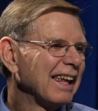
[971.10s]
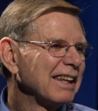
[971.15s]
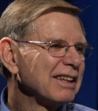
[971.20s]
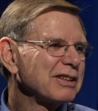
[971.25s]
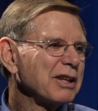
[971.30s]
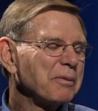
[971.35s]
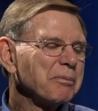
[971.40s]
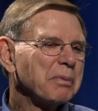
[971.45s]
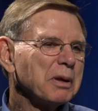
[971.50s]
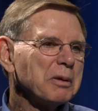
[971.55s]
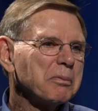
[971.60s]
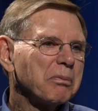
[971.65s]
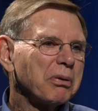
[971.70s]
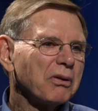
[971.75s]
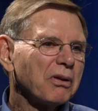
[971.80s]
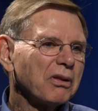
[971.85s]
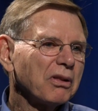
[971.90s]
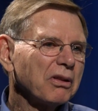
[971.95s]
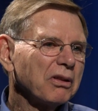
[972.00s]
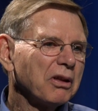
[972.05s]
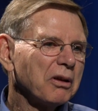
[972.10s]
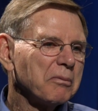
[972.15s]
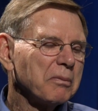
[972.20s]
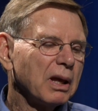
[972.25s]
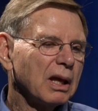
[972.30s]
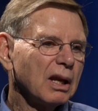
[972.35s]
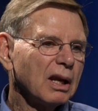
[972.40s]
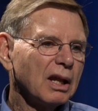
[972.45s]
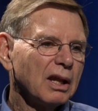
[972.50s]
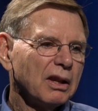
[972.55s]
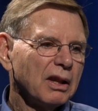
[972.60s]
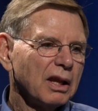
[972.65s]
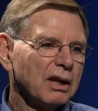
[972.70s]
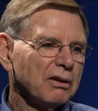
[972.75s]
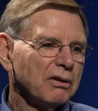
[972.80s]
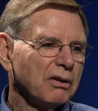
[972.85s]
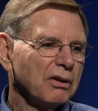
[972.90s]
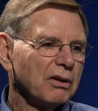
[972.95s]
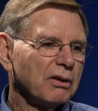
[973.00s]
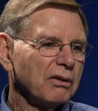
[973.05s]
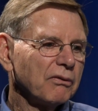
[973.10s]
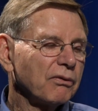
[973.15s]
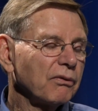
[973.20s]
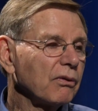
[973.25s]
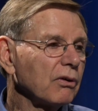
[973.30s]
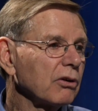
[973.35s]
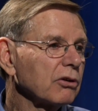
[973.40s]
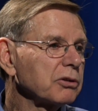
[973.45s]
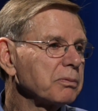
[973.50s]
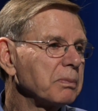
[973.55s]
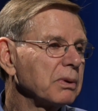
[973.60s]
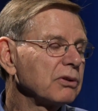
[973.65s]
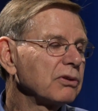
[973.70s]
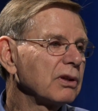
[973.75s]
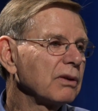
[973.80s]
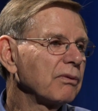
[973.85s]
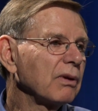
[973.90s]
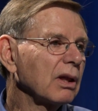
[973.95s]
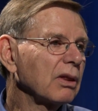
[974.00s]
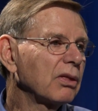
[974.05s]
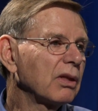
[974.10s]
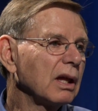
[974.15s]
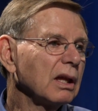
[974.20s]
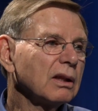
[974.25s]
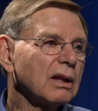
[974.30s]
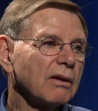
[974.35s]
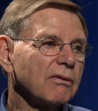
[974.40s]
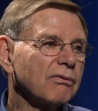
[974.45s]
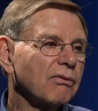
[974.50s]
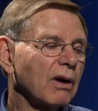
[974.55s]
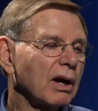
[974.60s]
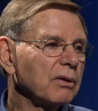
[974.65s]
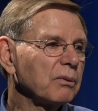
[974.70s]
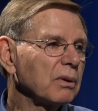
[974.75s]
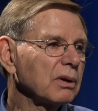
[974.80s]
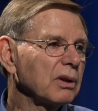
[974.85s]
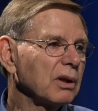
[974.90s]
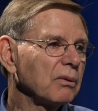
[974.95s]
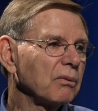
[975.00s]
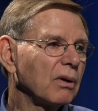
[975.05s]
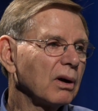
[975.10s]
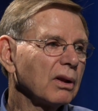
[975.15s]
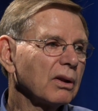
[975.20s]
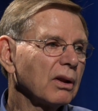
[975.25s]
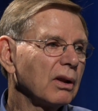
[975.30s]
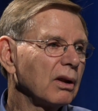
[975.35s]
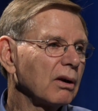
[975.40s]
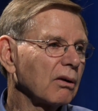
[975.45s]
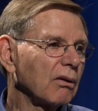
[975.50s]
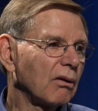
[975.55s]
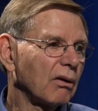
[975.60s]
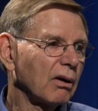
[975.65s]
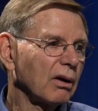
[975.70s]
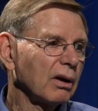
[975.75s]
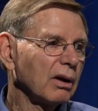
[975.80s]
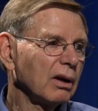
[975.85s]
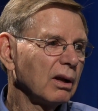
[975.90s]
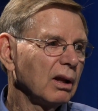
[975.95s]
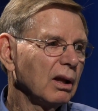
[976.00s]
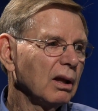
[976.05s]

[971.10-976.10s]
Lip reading: Some people come in and they're there for a specific thing. They find what they want and they're gone.